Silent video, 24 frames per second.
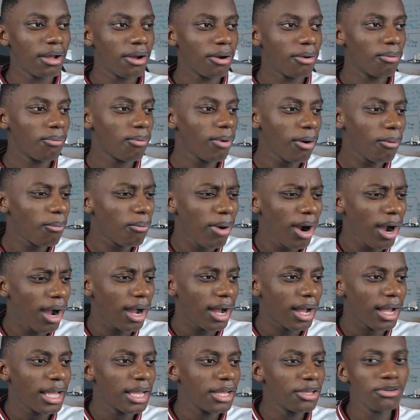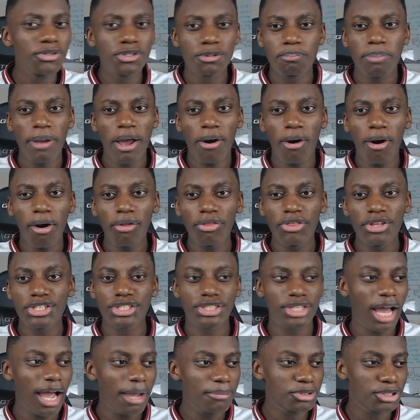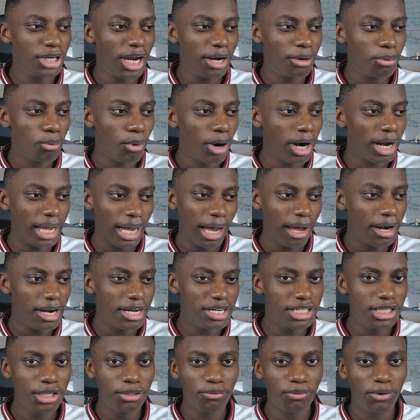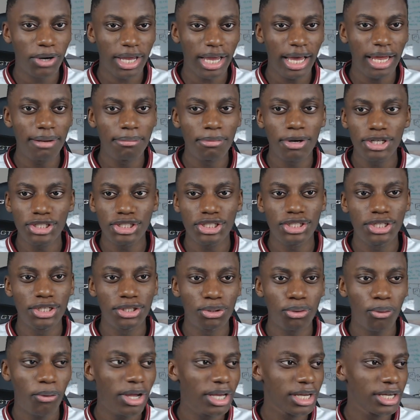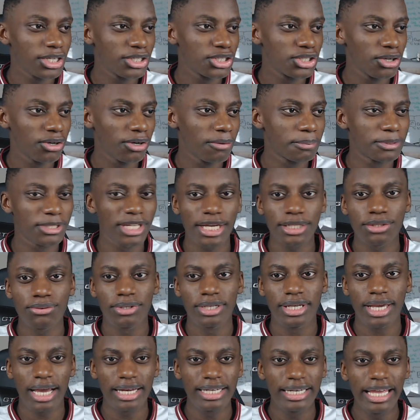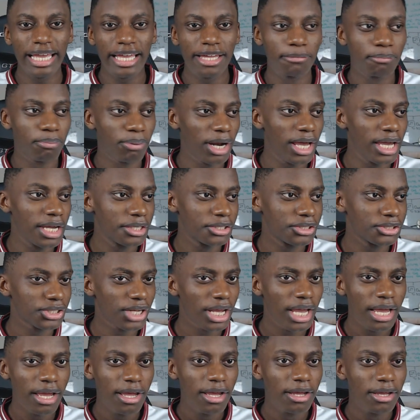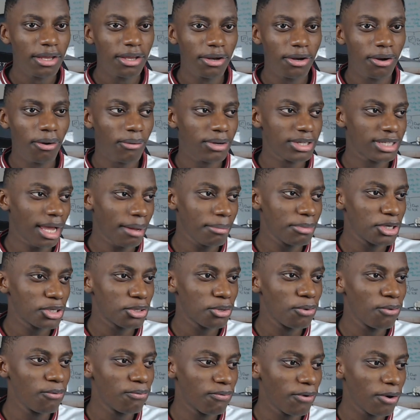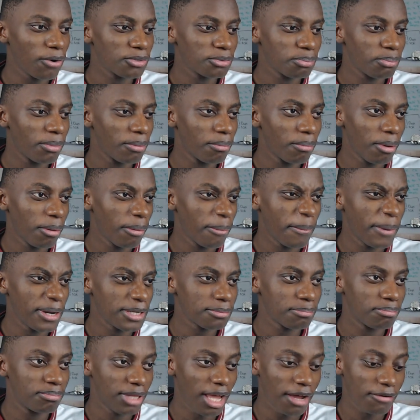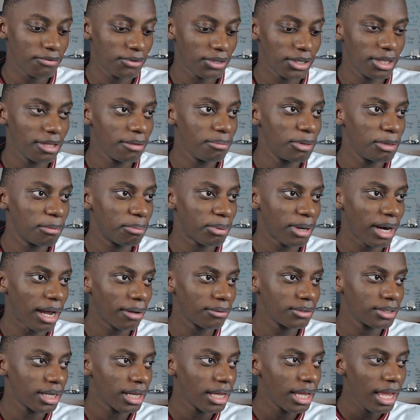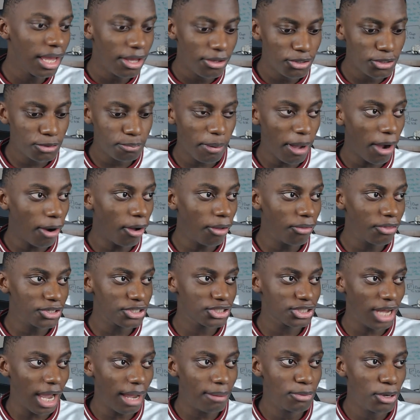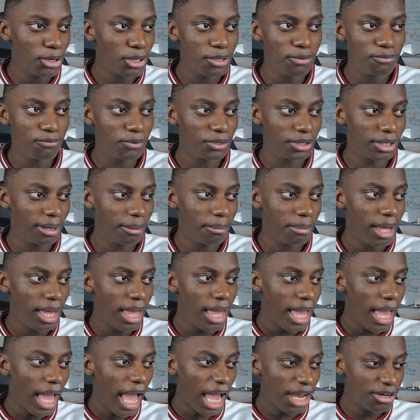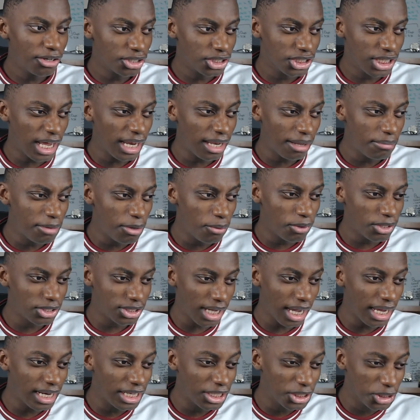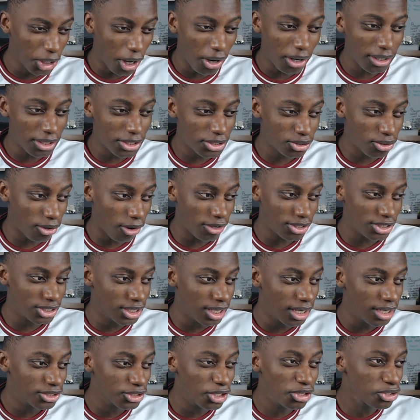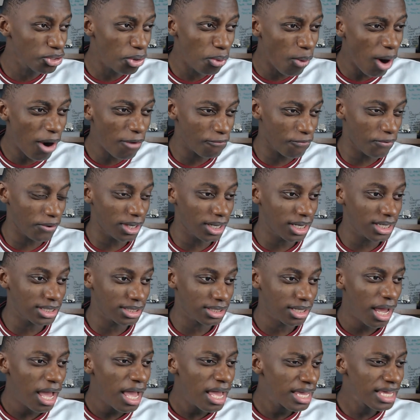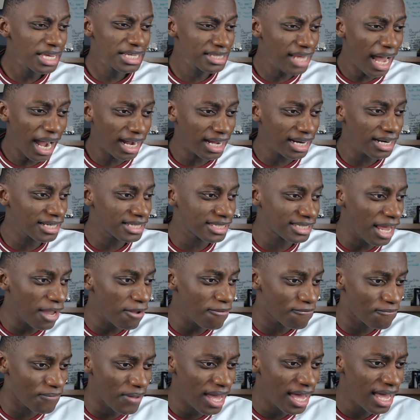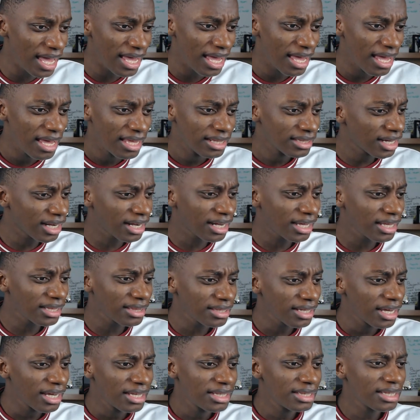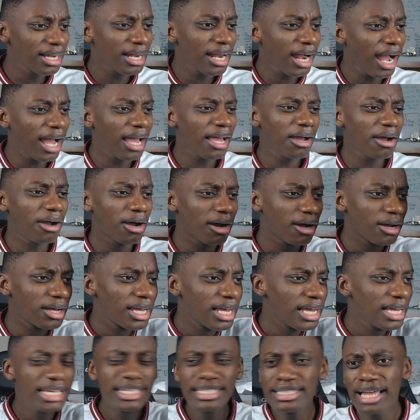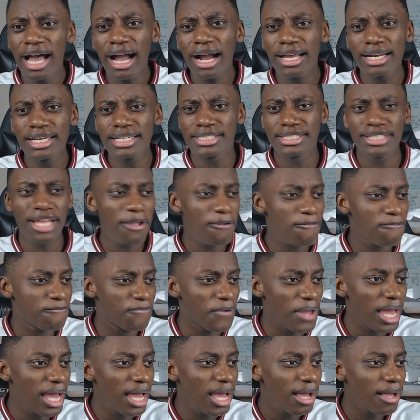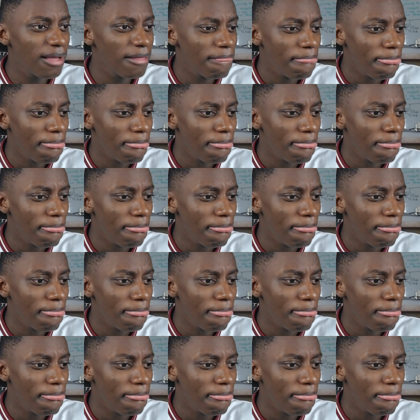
What? You spent all this time trying to work out a deal for Callum Hudson-Odoi because you're obsessed with Ghanaian players. You know, Sami Kufo must definitely be proud. You spent all this time looking for them, and you're telling me we're signing Douglas Costa to do what for us? He's not going to stay fit. The guy, he's not going to stay fit.